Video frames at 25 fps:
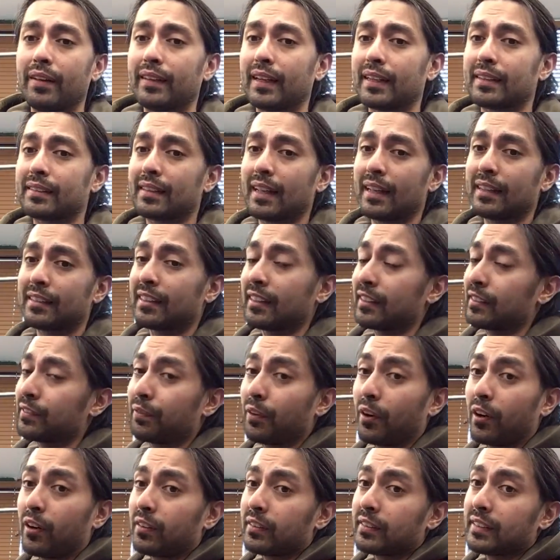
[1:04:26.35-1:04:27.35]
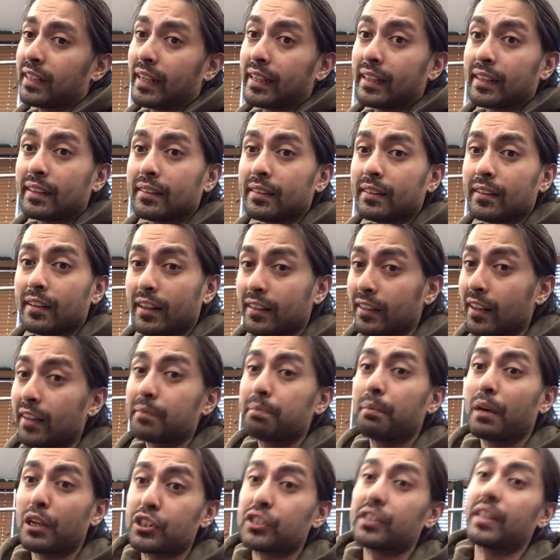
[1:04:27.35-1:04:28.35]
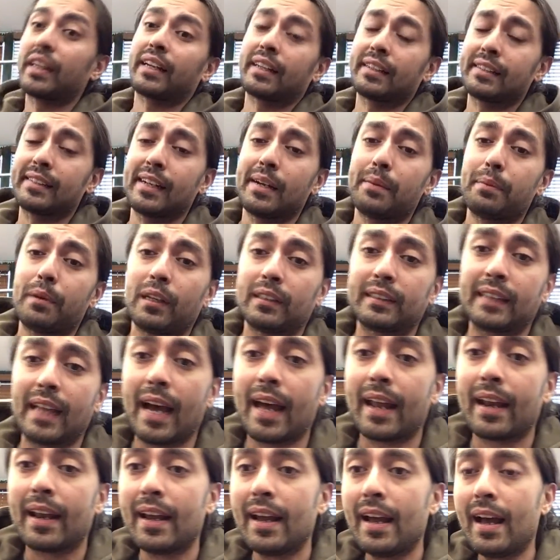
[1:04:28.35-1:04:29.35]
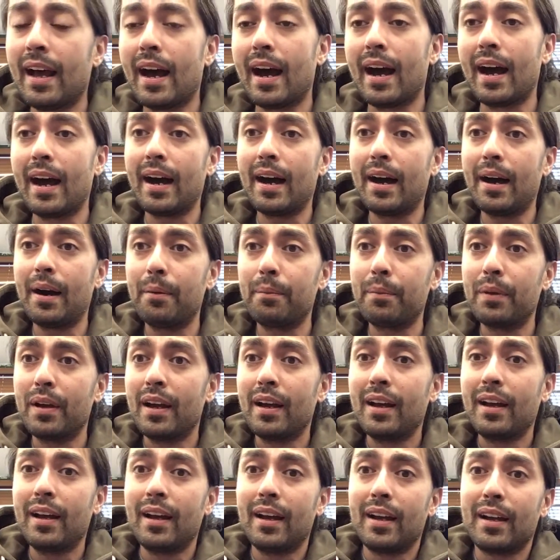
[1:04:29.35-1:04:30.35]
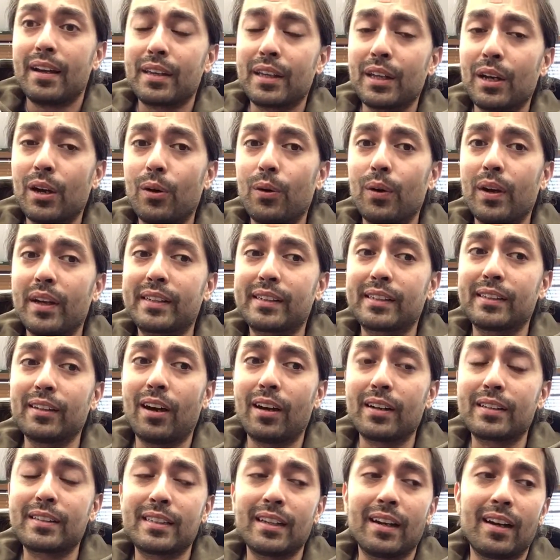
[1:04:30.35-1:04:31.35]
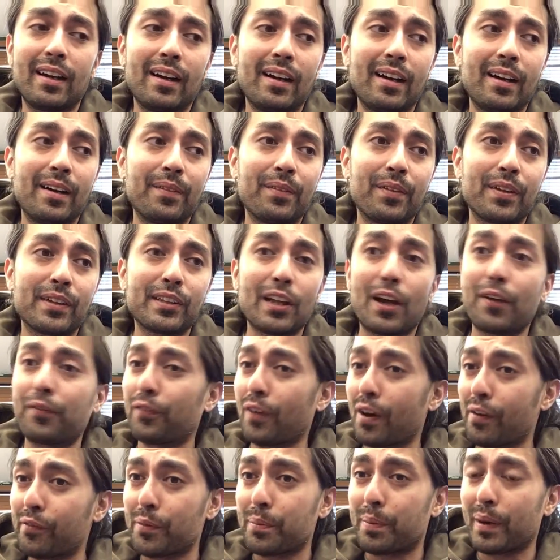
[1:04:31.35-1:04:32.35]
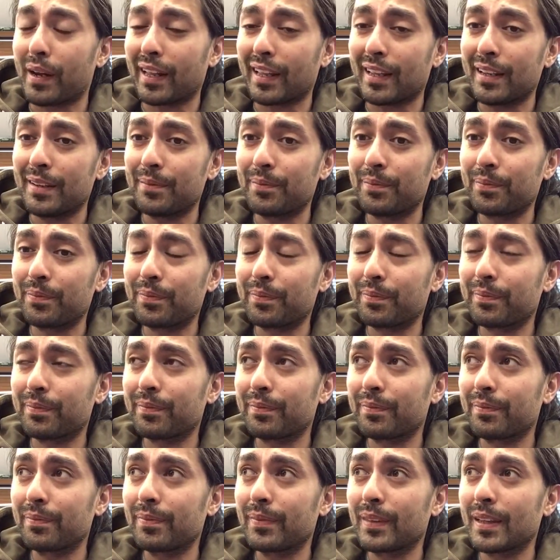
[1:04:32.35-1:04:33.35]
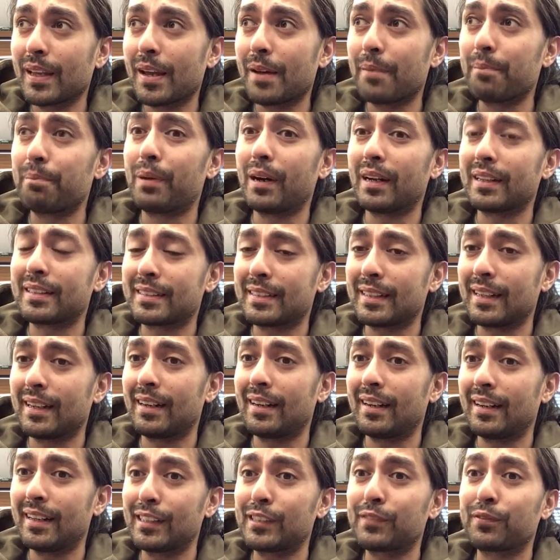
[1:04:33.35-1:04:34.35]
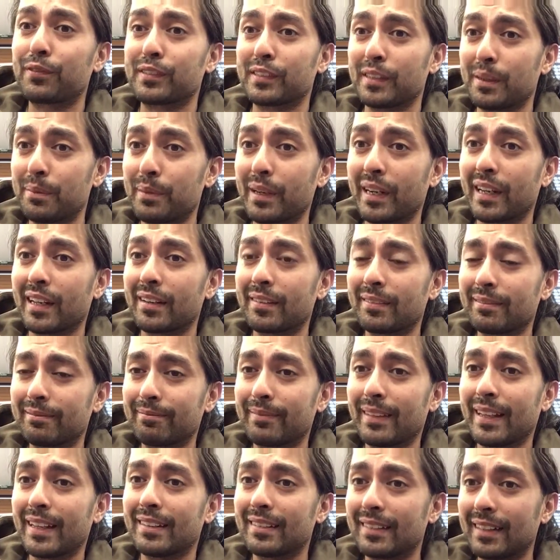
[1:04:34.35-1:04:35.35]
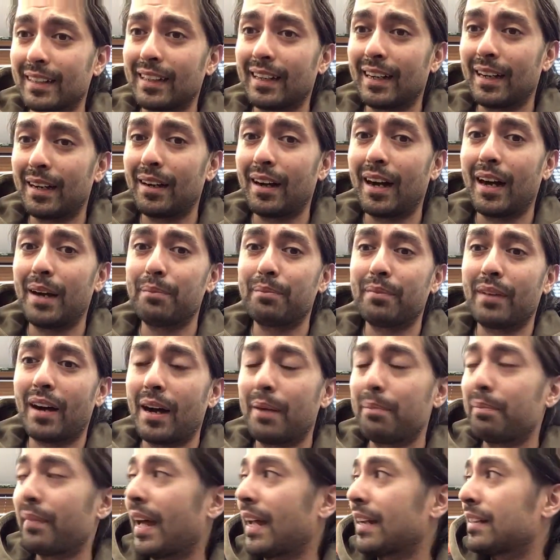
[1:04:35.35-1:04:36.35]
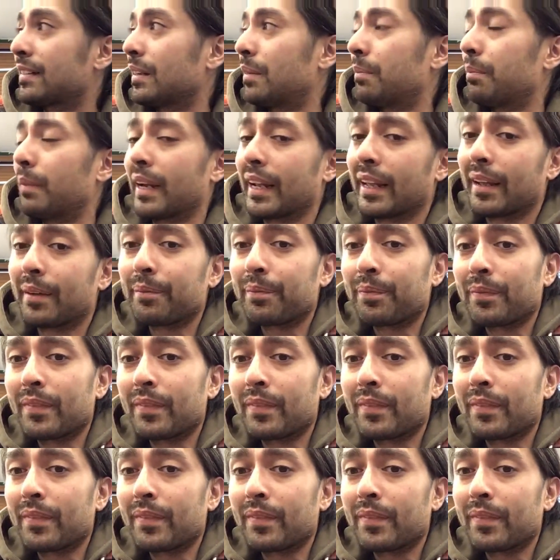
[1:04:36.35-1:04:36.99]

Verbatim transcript: Uh, that, that's as far as I can. That's as much as I can say about that. Um, you know, it's not uh, it's not for everybody, but uh, it's for somebody, and uh, I'm I'm that somebody.